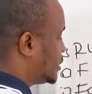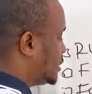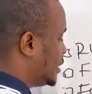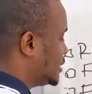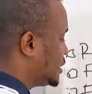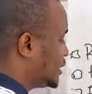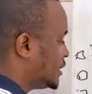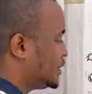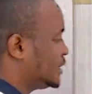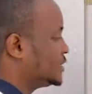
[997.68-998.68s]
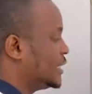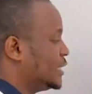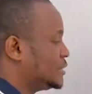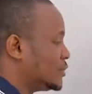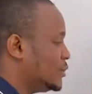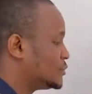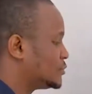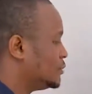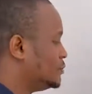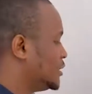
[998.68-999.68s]
The Ethernet
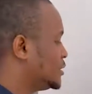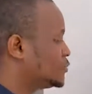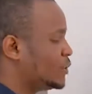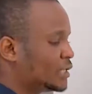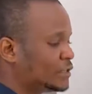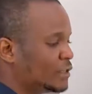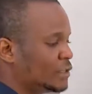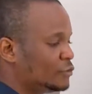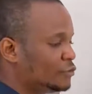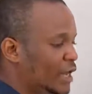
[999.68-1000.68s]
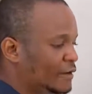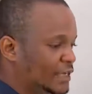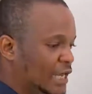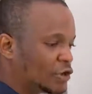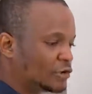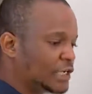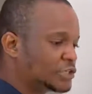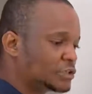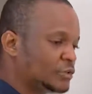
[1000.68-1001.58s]
also means when you have that connection,